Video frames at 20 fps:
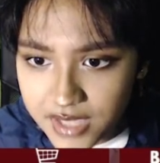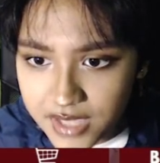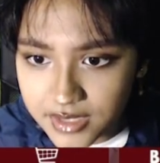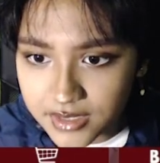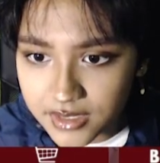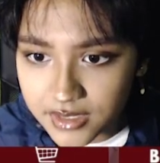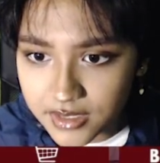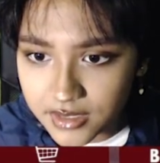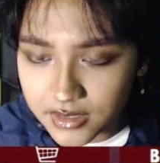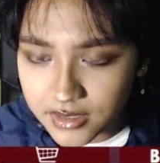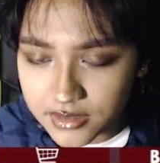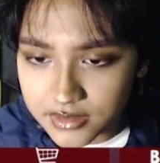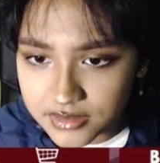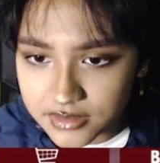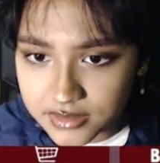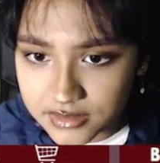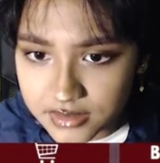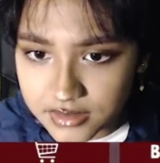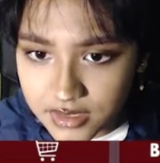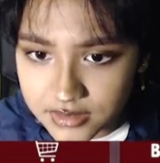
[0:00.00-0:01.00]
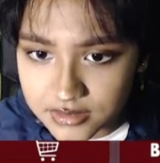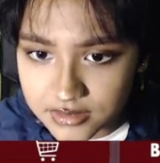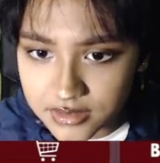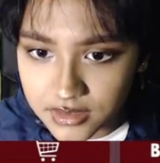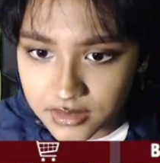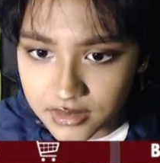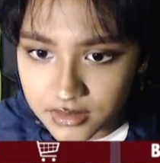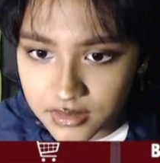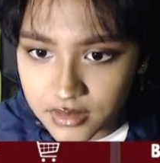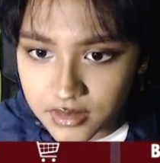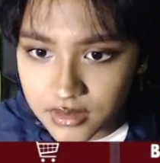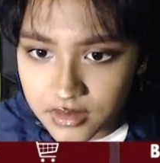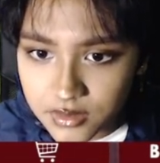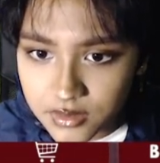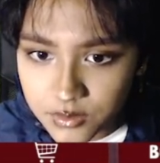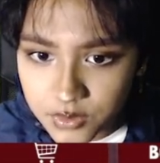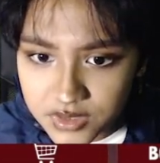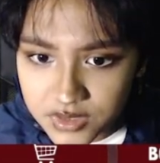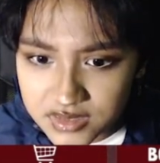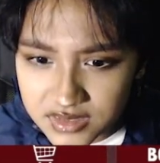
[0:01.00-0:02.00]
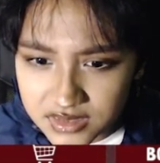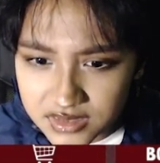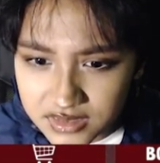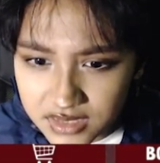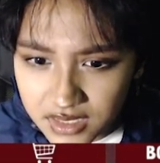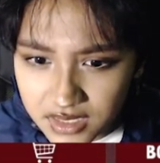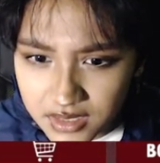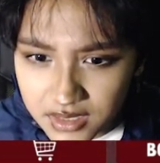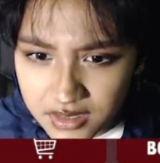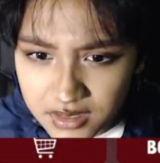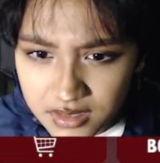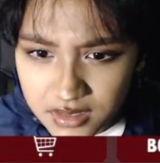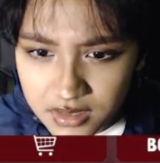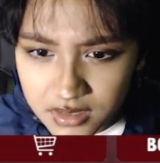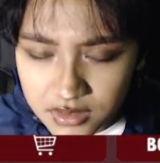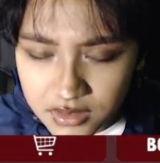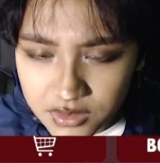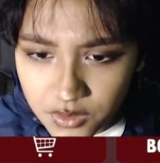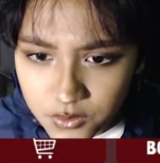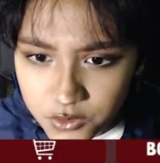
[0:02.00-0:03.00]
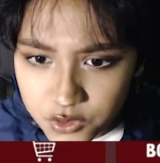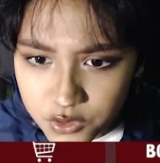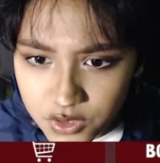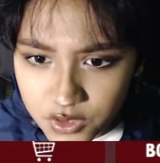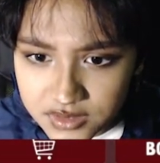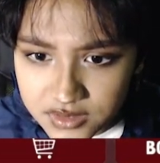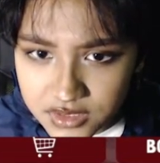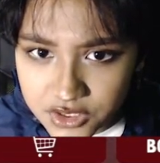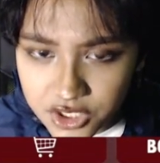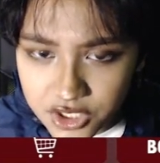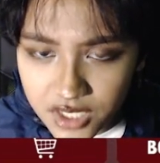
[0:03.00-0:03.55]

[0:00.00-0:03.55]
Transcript: bacon hair. Disgusting. What does this say? Don't trust